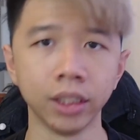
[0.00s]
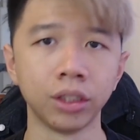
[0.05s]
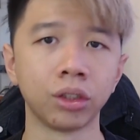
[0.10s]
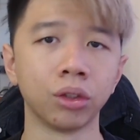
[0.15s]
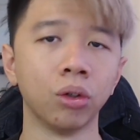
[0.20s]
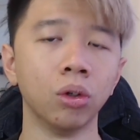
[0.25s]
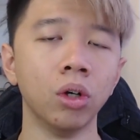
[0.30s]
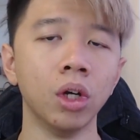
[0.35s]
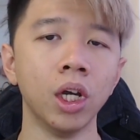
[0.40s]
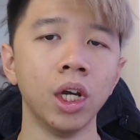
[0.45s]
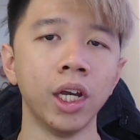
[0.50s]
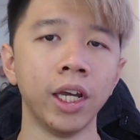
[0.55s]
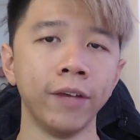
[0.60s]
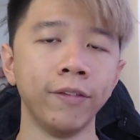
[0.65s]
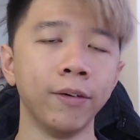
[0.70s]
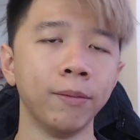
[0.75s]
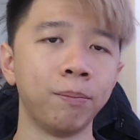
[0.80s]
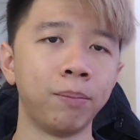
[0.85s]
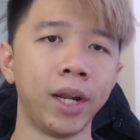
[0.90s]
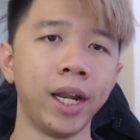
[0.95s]
So if
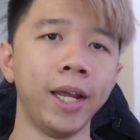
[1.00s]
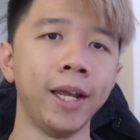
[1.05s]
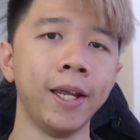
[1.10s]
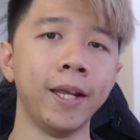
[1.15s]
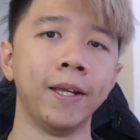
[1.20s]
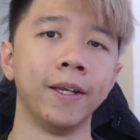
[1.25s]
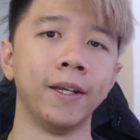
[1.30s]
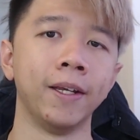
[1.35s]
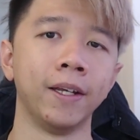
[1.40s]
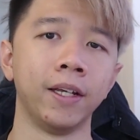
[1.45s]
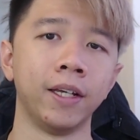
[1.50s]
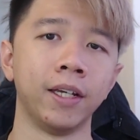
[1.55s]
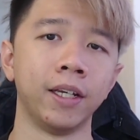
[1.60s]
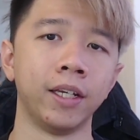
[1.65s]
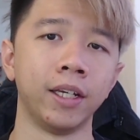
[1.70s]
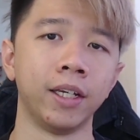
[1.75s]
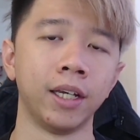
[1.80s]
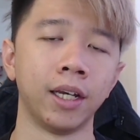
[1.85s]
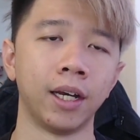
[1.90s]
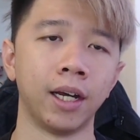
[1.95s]
you play
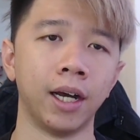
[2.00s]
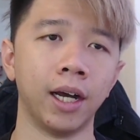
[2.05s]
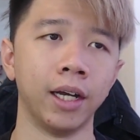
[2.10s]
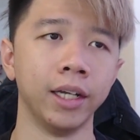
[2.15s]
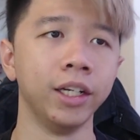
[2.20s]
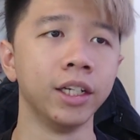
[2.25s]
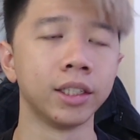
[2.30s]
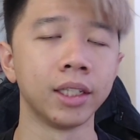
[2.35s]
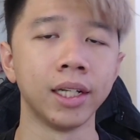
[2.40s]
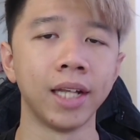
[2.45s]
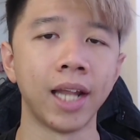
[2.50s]
Innocent